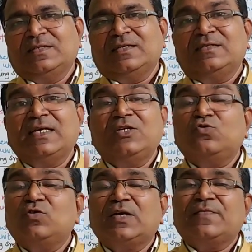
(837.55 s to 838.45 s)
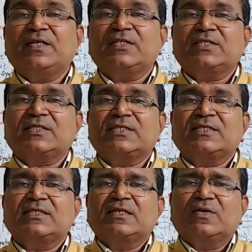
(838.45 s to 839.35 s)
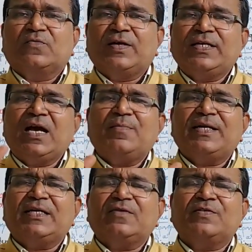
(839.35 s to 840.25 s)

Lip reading: and then 2 definitions: fundamental